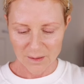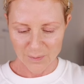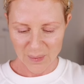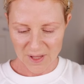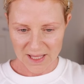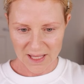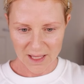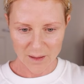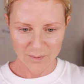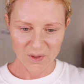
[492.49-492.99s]
the
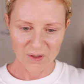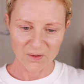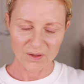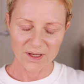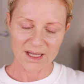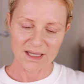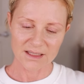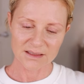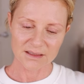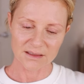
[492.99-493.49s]
BK
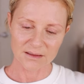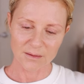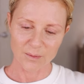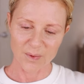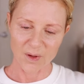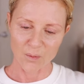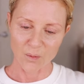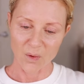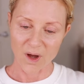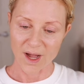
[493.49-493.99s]
Beauty is a little
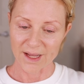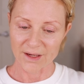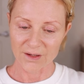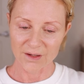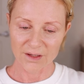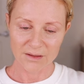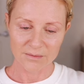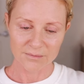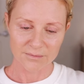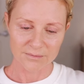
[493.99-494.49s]
bit
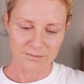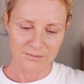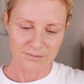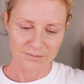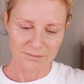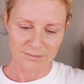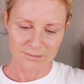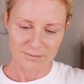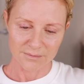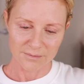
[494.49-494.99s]
wider,
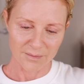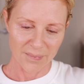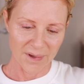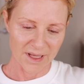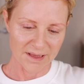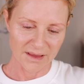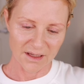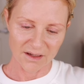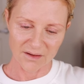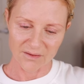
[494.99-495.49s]

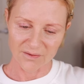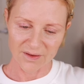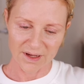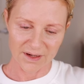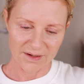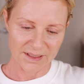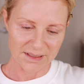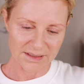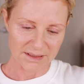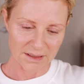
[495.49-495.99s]
but they're
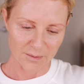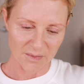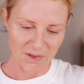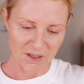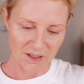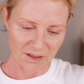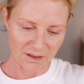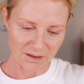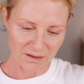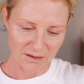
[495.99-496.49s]
very
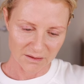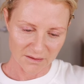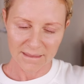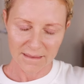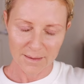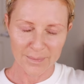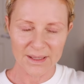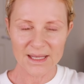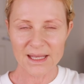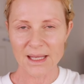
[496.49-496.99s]
similar.
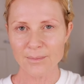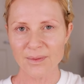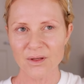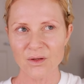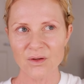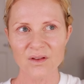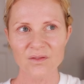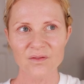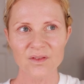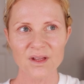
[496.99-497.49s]
The BK
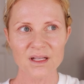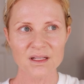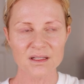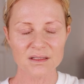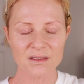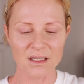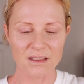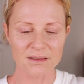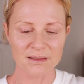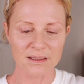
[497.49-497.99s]
Beauty
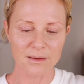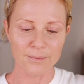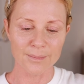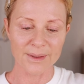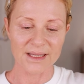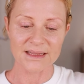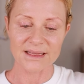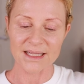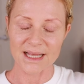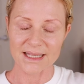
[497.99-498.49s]
feels a little
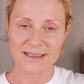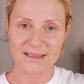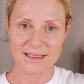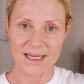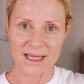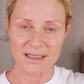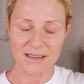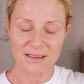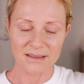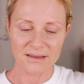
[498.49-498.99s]
bit less
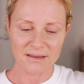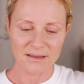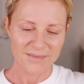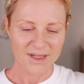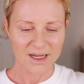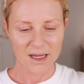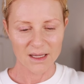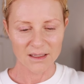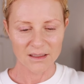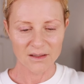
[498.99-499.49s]
dense,
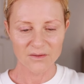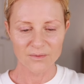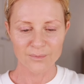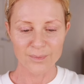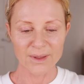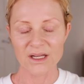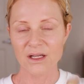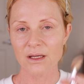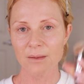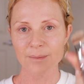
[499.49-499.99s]
kind of,
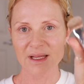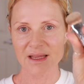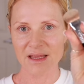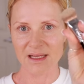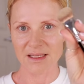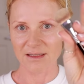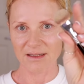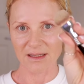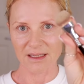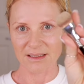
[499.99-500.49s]
but it could be
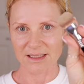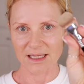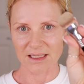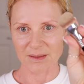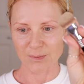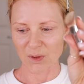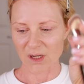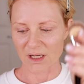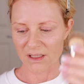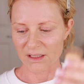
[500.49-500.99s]
that this
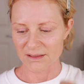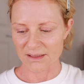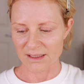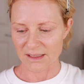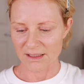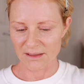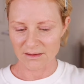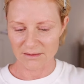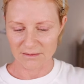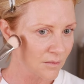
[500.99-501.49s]
has product
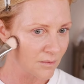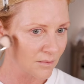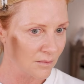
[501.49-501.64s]
in it.